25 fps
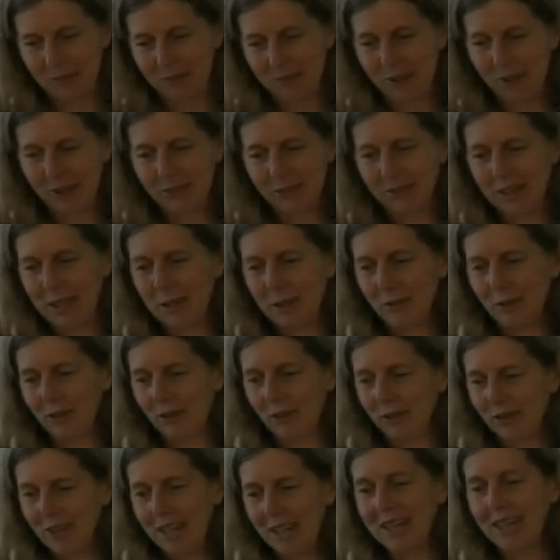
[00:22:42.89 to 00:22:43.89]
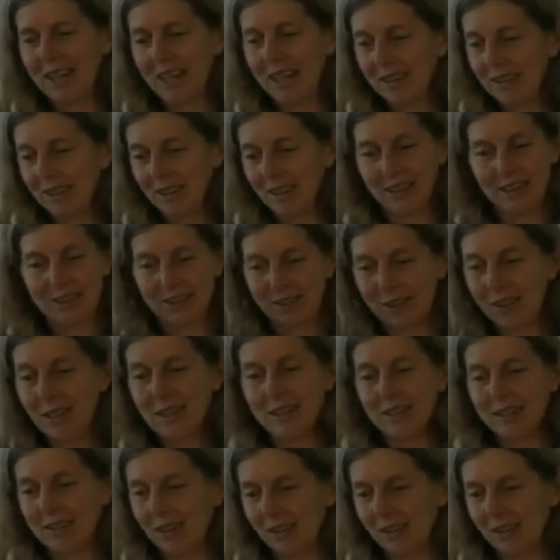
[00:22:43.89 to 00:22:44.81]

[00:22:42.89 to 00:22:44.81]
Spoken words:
doesn't even stick it, and it certainly